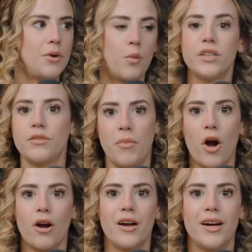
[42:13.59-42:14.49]
was a
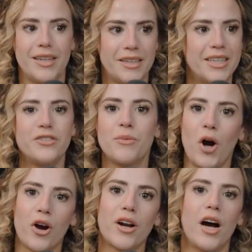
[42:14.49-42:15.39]
part and is a
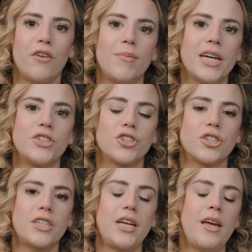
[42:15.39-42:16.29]
part of my
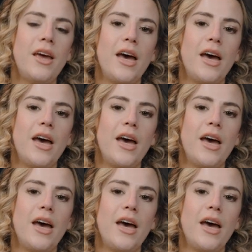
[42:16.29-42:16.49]
journey.